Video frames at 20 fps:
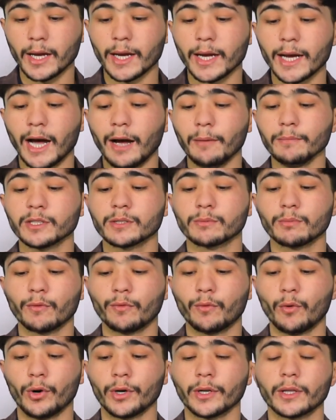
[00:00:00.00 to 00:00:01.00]
comes
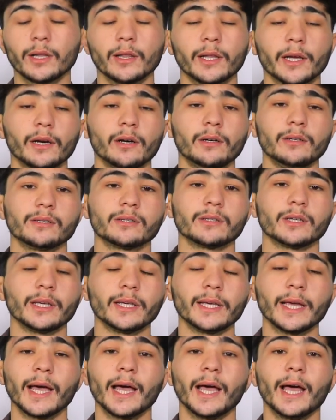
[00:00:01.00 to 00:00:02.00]
before the letters
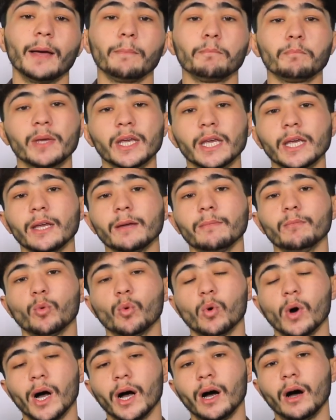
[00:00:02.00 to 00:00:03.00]
ya, mim,
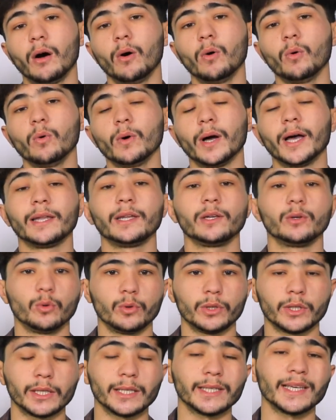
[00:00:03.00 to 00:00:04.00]
waw, and
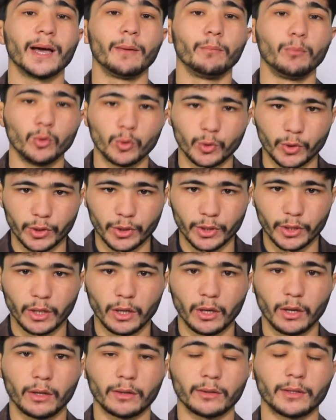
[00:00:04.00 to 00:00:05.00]
nun, yamun.
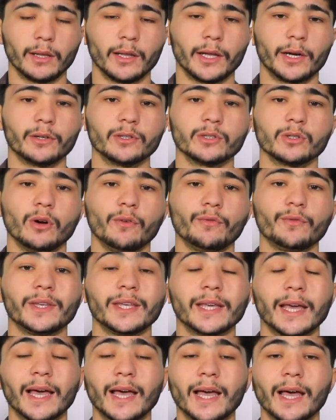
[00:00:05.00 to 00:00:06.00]
The letters of
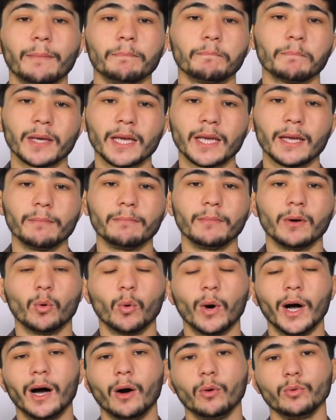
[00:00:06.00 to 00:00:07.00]
ya, mim,
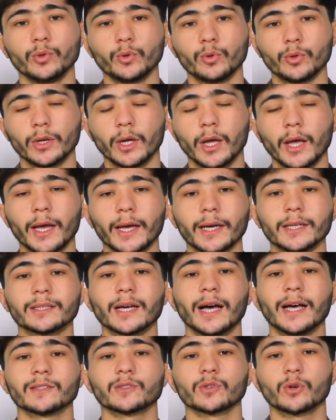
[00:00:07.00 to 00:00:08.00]
waw, nun. It
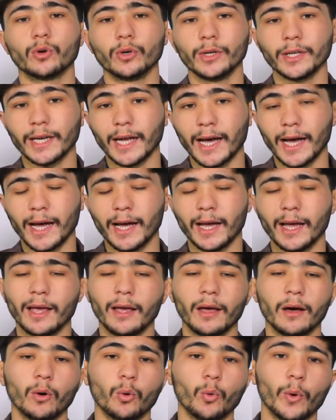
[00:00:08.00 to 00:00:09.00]
has ghunna
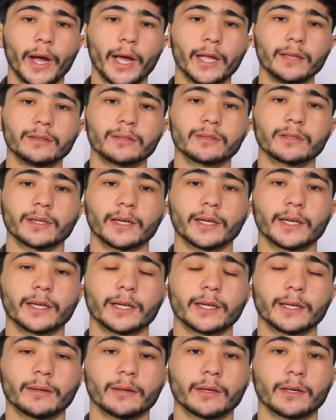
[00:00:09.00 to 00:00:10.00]
with
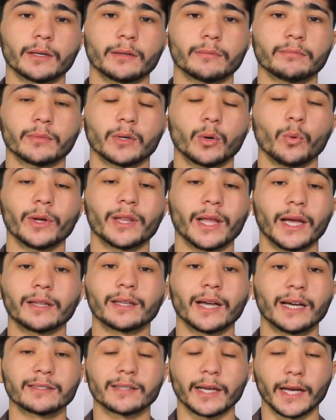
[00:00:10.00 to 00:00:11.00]

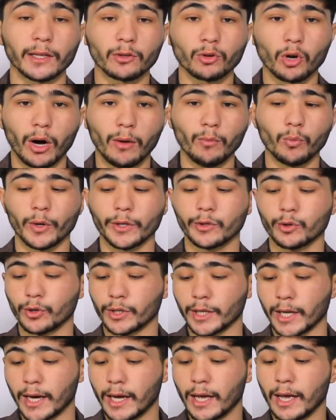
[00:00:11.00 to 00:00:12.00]
it has idgham with
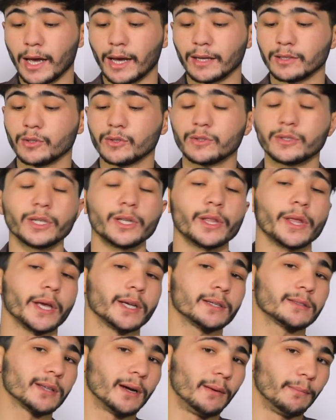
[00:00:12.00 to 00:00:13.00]
ghunna. As you see the
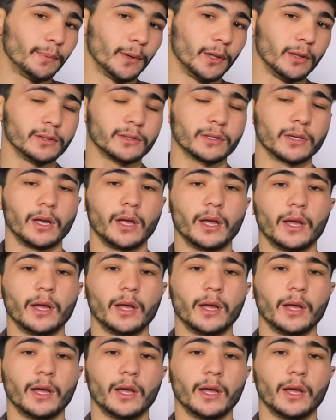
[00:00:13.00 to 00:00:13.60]
examples,